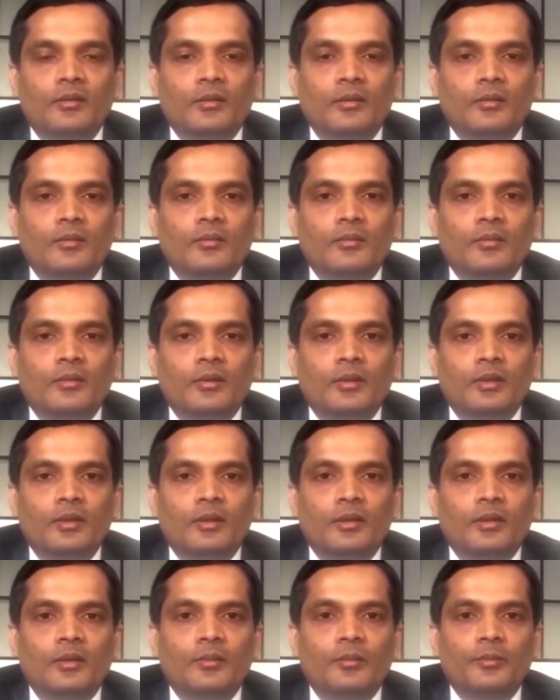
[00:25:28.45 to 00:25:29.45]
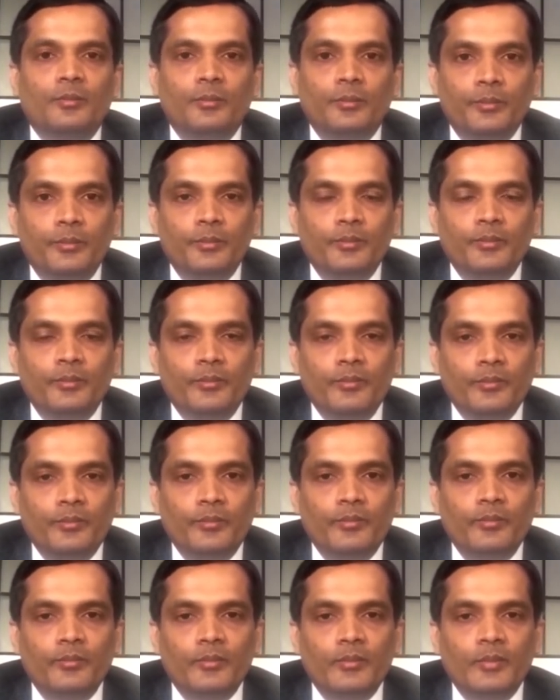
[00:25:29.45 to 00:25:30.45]
So it used to go off in three days,
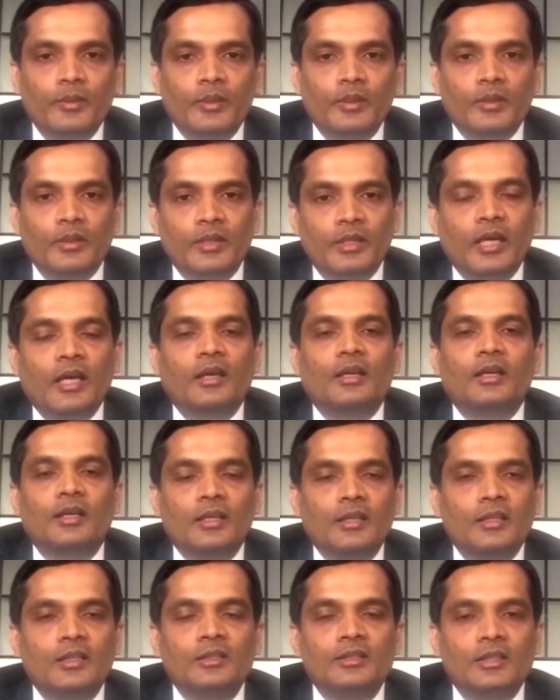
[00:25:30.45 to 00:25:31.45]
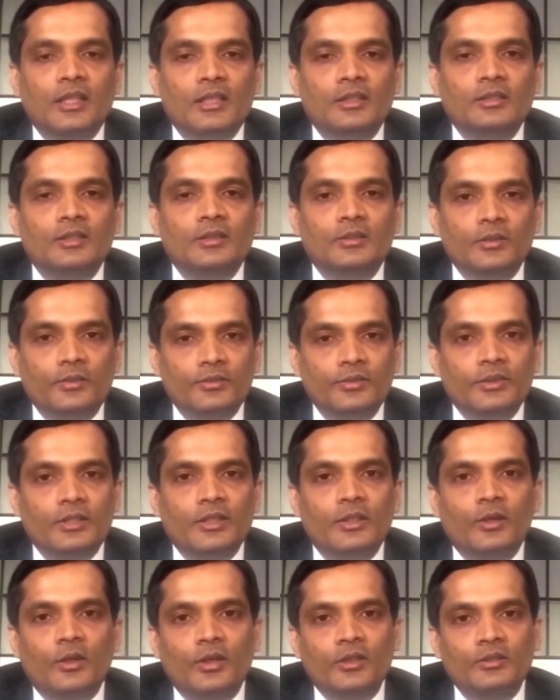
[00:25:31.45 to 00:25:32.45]
three weeks, or three months, and he was a
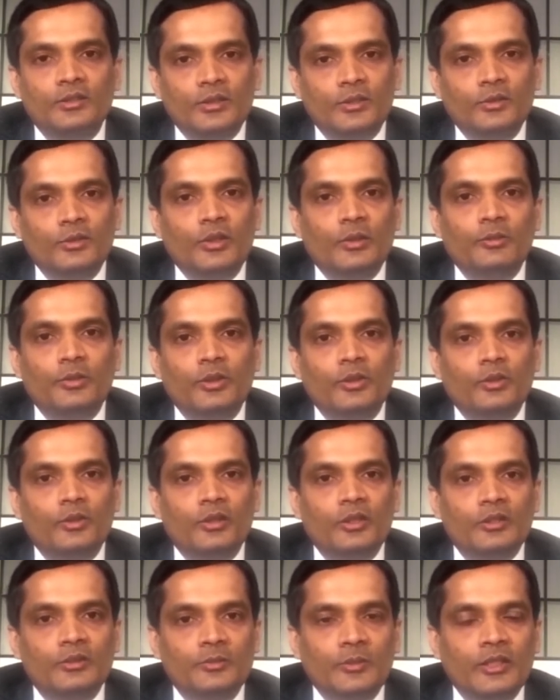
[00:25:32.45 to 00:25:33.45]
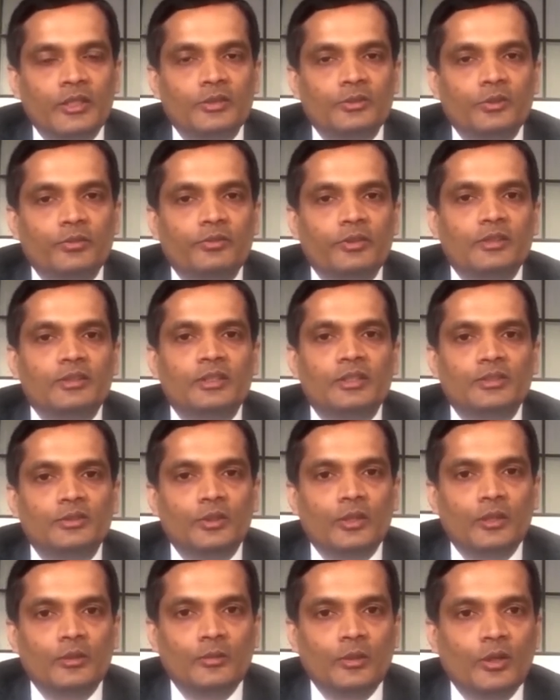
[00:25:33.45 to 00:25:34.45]
happy man till 80 or 90 years of age.
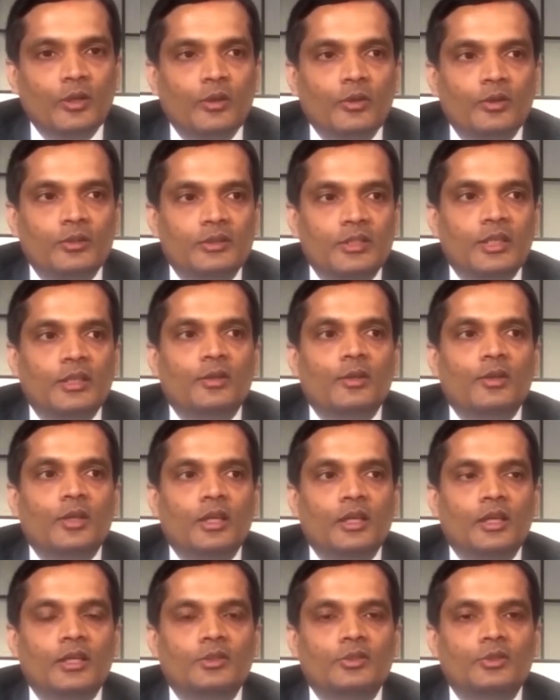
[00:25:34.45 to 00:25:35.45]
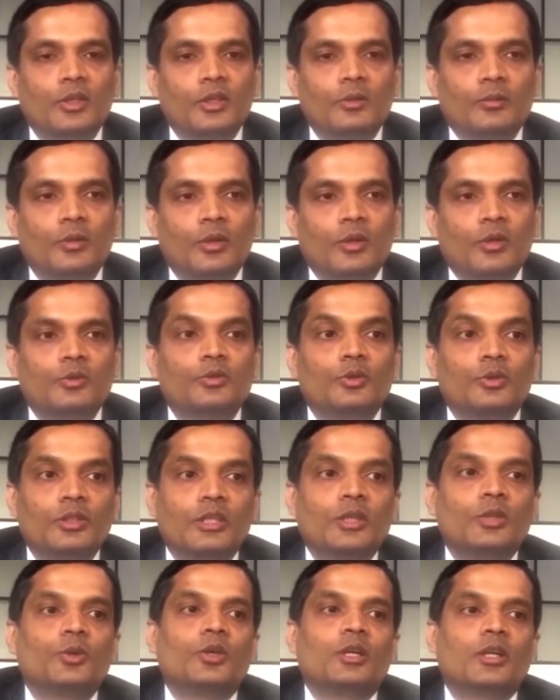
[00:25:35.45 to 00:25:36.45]
Today we have these four, five bad
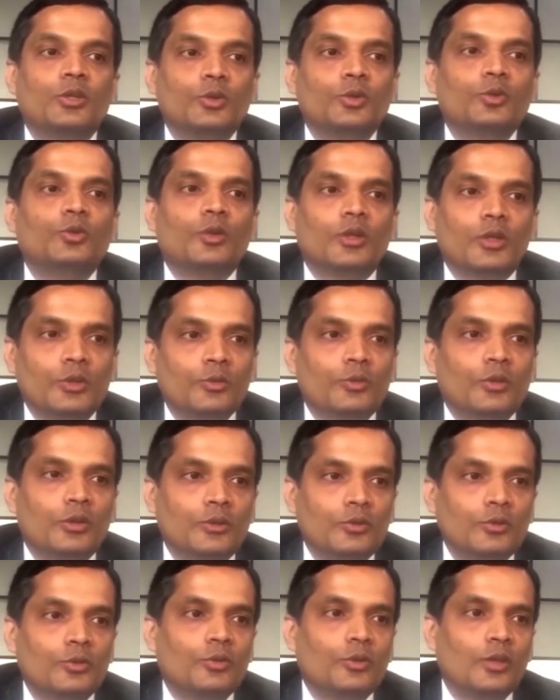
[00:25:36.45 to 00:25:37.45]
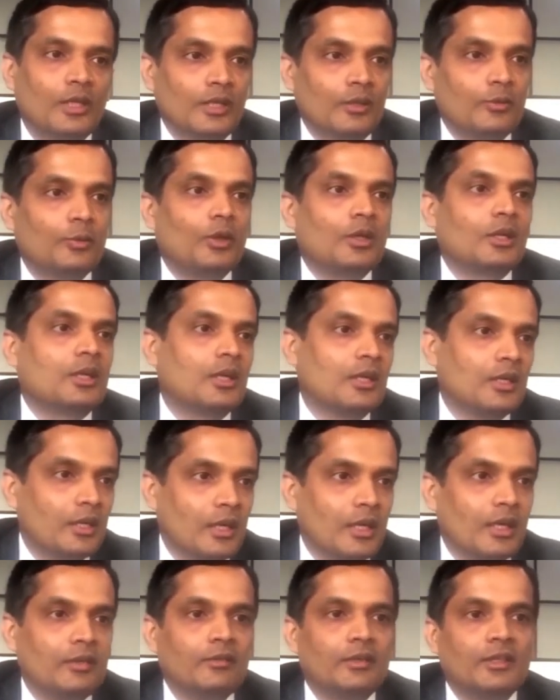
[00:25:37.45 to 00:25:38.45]
things time, money, doctors,
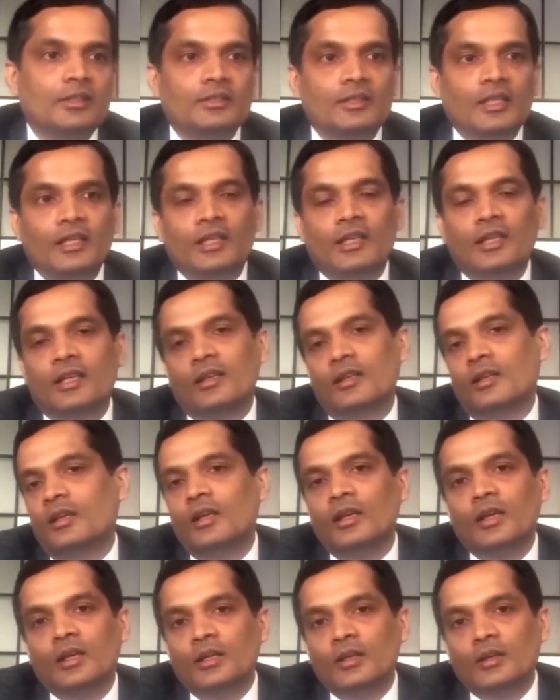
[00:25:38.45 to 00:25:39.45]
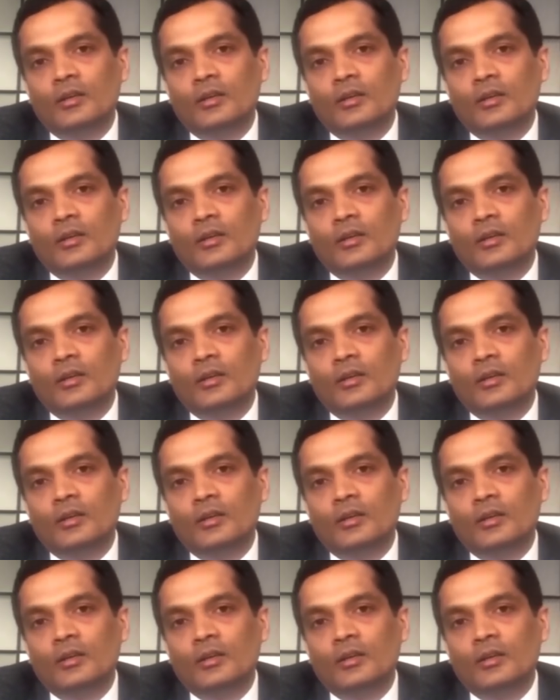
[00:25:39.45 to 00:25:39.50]
hospitals, and technology.